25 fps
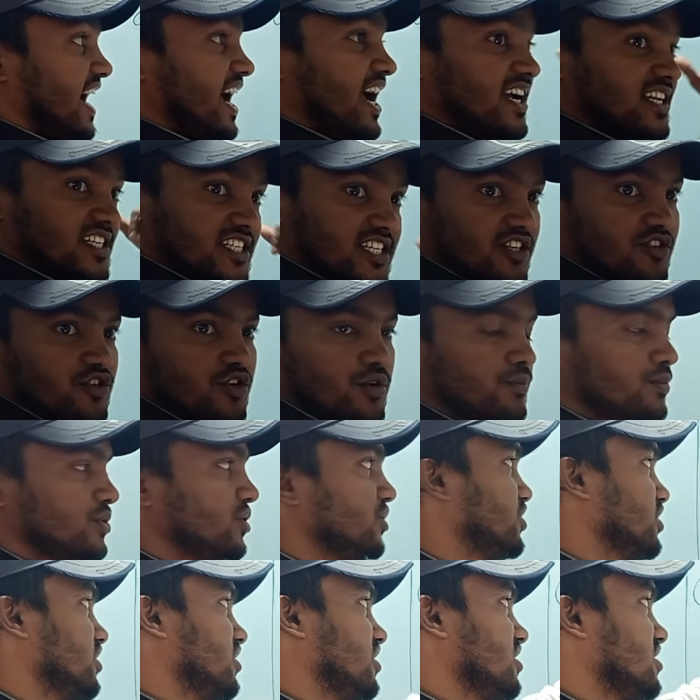had a
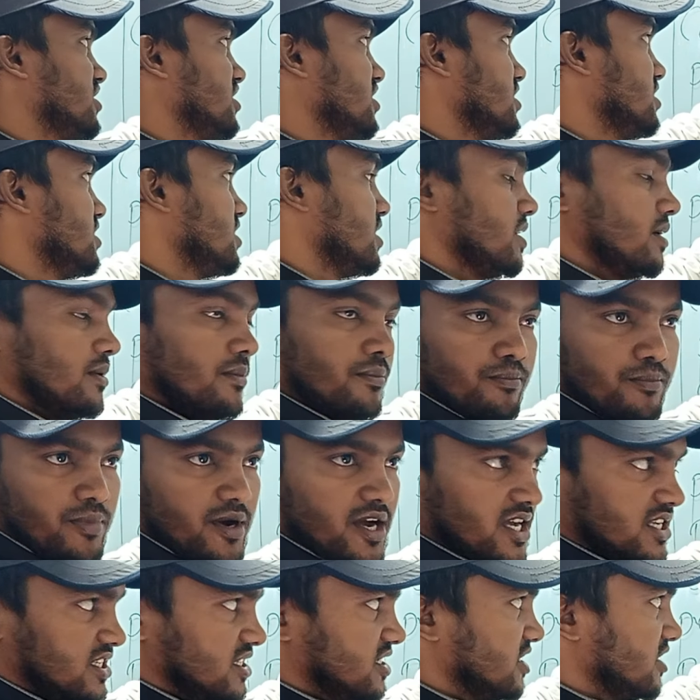computer. This is
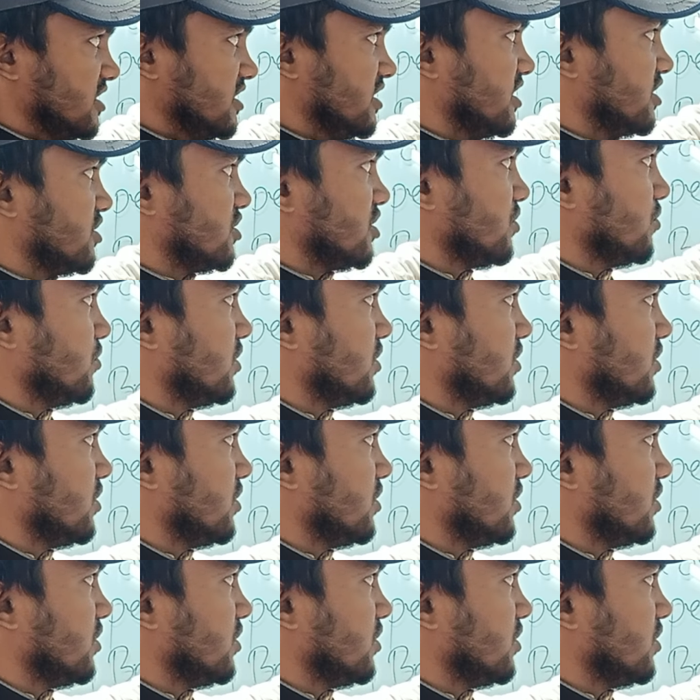past. That's